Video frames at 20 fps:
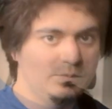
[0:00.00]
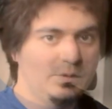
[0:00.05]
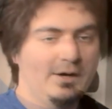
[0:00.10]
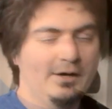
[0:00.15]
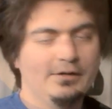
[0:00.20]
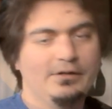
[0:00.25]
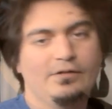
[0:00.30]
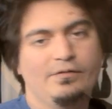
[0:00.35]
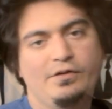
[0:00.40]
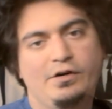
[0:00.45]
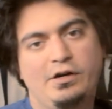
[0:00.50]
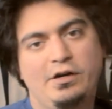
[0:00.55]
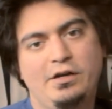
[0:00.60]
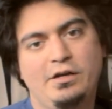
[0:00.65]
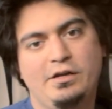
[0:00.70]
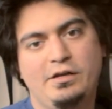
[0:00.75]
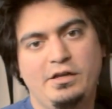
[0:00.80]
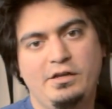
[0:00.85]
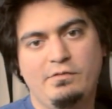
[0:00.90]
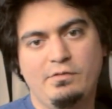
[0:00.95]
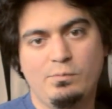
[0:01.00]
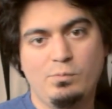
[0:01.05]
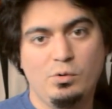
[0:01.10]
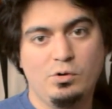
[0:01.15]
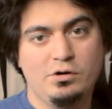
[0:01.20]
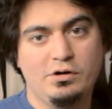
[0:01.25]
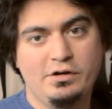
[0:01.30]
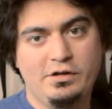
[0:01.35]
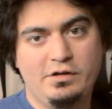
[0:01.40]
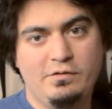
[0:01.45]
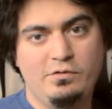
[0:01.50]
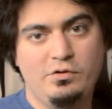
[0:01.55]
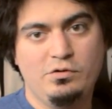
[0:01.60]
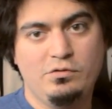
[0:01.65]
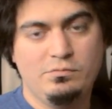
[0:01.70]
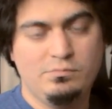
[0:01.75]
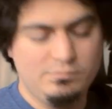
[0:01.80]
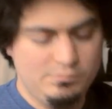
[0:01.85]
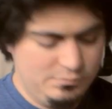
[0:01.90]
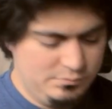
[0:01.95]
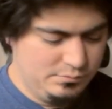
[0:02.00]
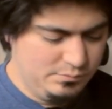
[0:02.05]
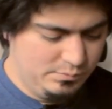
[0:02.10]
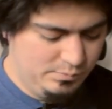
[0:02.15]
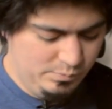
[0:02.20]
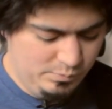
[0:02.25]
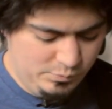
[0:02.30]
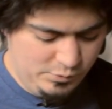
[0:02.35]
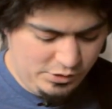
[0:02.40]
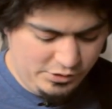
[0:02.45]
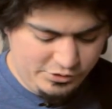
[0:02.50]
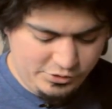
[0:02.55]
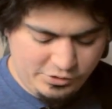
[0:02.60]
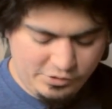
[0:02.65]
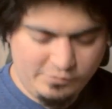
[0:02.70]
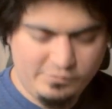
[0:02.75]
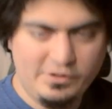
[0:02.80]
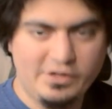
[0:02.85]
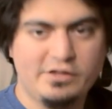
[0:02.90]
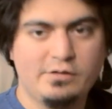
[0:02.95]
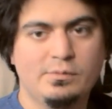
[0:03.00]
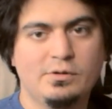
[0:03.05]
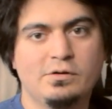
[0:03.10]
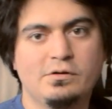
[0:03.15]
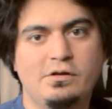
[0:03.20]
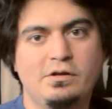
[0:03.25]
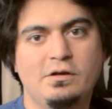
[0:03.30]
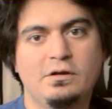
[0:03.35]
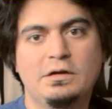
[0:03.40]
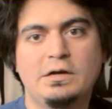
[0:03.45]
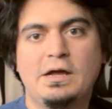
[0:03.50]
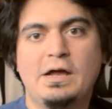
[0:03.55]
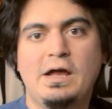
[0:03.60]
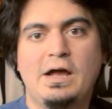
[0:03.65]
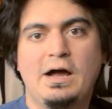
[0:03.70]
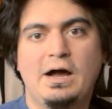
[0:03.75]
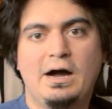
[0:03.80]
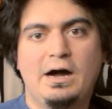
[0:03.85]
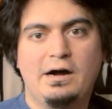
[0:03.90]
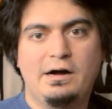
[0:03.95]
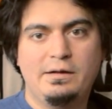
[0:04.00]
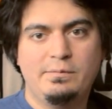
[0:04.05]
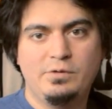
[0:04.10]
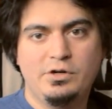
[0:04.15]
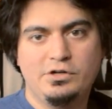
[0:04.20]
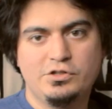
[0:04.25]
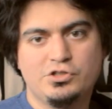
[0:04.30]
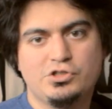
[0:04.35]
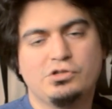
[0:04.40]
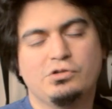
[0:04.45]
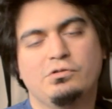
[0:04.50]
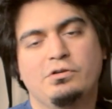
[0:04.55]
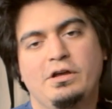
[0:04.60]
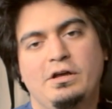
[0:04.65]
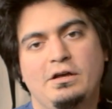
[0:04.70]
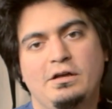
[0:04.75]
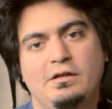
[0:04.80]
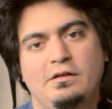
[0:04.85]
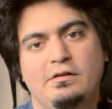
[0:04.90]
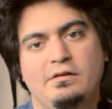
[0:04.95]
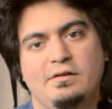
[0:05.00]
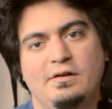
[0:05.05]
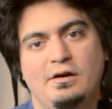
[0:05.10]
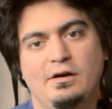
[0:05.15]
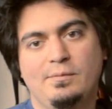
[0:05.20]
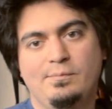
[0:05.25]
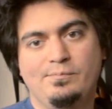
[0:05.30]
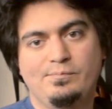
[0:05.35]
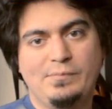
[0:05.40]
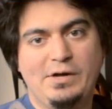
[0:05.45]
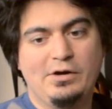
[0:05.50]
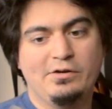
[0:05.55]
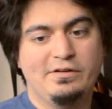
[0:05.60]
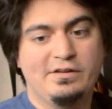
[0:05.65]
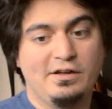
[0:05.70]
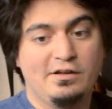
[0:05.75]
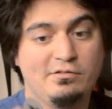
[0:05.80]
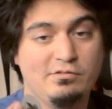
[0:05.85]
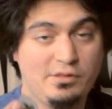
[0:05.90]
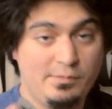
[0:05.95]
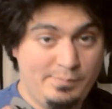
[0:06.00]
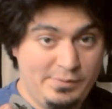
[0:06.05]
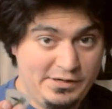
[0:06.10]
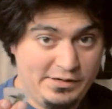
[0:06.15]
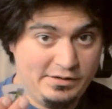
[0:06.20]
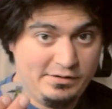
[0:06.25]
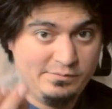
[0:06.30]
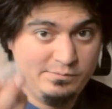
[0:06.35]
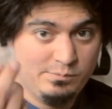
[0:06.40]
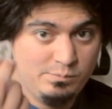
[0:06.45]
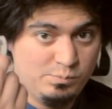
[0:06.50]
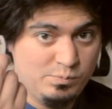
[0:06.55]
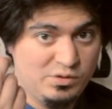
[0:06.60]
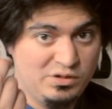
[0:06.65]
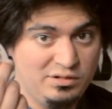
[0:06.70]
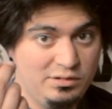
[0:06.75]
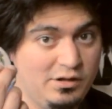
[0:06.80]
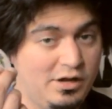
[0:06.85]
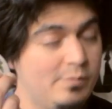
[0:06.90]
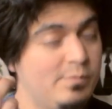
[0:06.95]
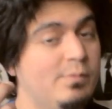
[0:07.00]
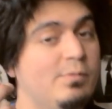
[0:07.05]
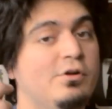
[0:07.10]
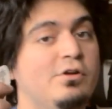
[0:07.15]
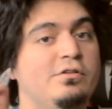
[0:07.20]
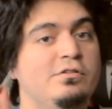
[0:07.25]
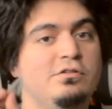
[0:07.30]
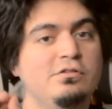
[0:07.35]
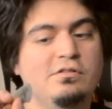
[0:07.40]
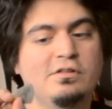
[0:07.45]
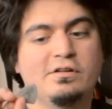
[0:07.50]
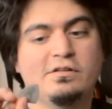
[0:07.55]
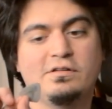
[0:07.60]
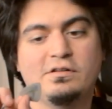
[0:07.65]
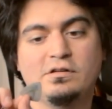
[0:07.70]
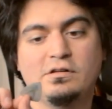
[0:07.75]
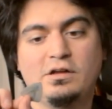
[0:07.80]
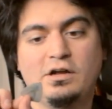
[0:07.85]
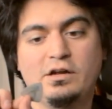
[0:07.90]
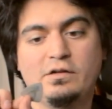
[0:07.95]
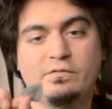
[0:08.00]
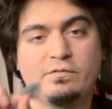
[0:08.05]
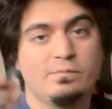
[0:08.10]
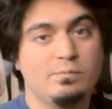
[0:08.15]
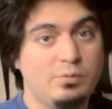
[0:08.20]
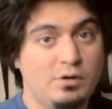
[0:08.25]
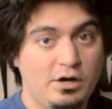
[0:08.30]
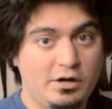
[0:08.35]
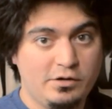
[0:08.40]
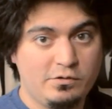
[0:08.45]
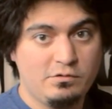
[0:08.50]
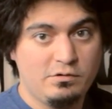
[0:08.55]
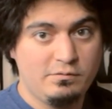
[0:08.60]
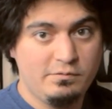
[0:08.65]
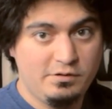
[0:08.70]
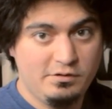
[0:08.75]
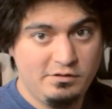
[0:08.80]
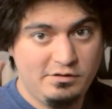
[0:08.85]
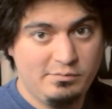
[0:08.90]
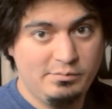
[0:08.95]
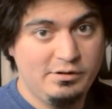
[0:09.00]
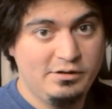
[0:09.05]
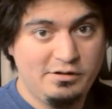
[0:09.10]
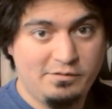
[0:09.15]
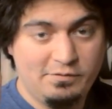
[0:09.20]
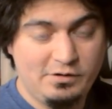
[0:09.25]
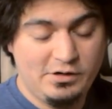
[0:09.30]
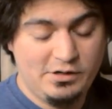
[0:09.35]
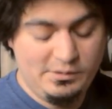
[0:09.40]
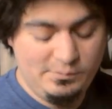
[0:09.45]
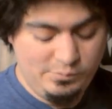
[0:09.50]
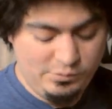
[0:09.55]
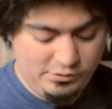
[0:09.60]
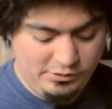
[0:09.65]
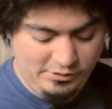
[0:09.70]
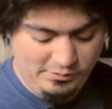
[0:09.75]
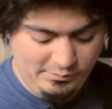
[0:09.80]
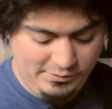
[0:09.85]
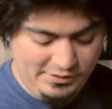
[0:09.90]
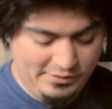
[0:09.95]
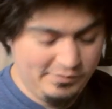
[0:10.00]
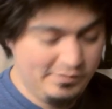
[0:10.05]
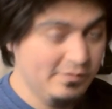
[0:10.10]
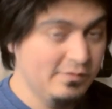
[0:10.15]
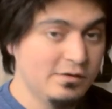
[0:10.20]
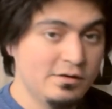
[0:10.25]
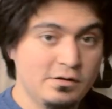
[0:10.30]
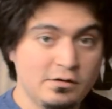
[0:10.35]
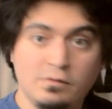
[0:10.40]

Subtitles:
All right, to vary it even more, to give you more tonal flexibility, I'm going to showcase how it sounds with the pick. A lot of people don't do this in a lot of product reviews, but it's very important because